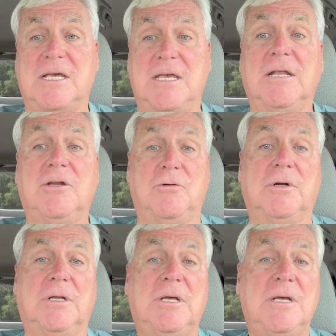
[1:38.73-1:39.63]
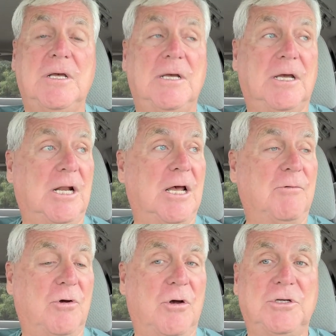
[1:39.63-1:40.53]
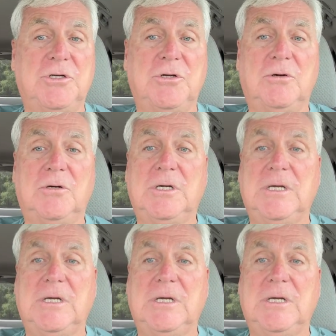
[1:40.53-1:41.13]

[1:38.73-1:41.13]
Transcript: I get into it. And I'm going to...